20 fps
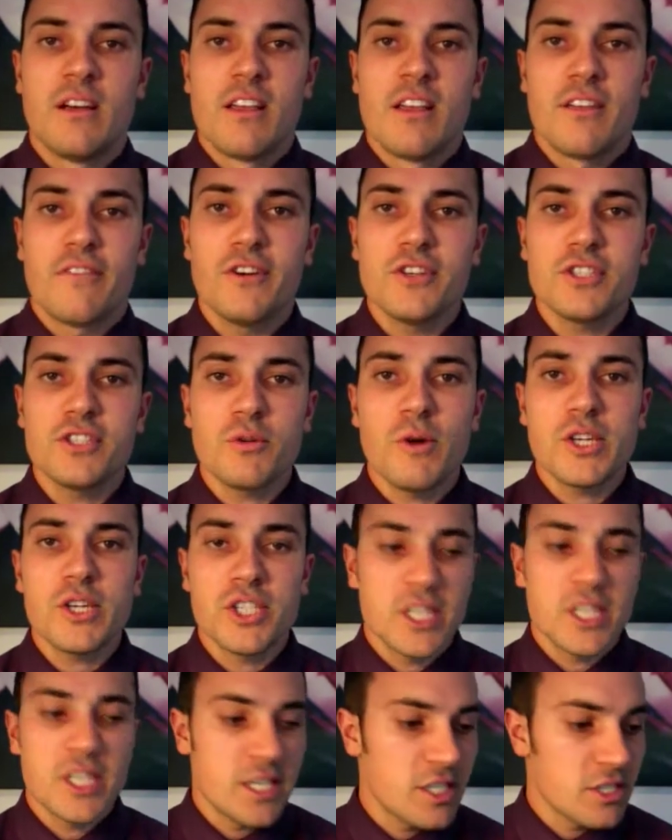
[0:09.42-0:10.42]
The first
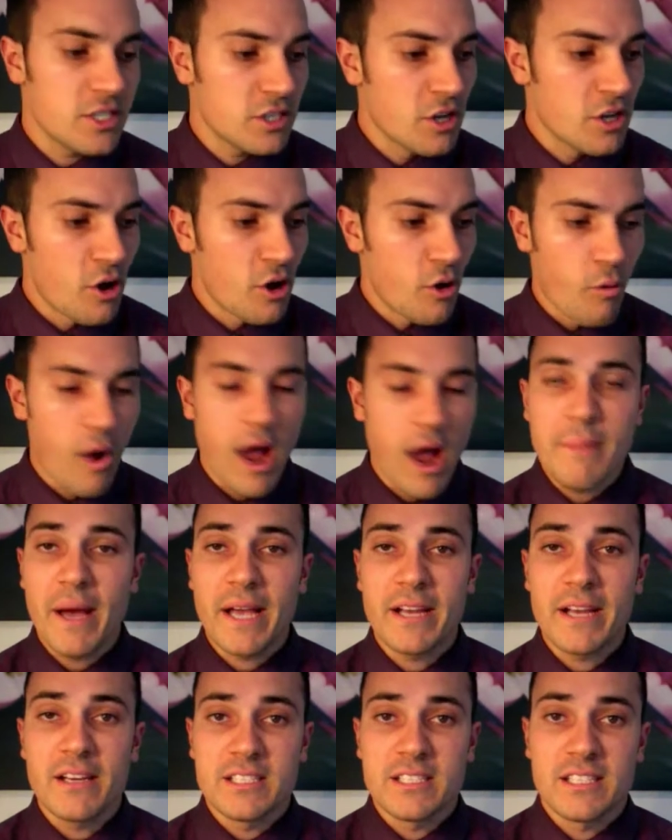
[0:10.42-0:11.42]
question is, why am I
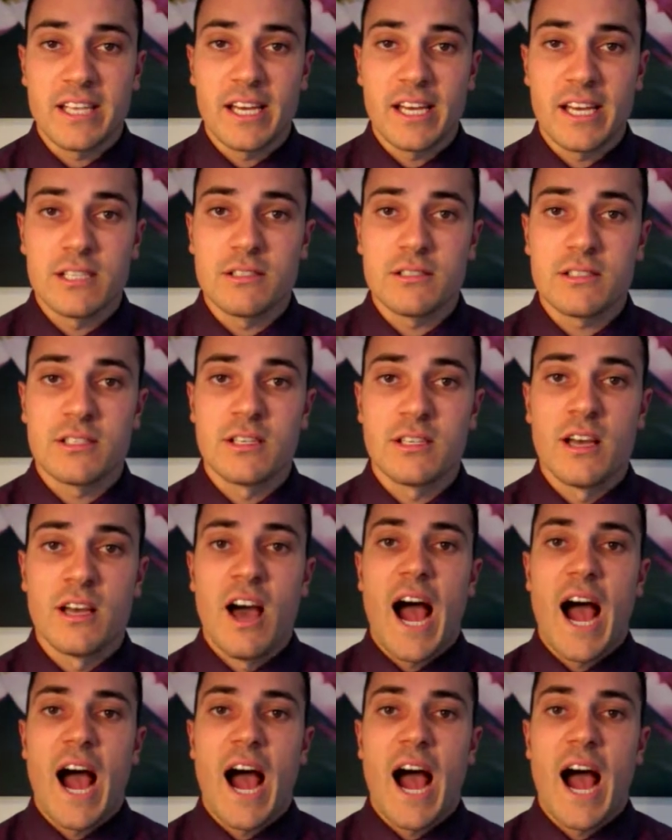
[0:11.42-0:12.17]
good at sales?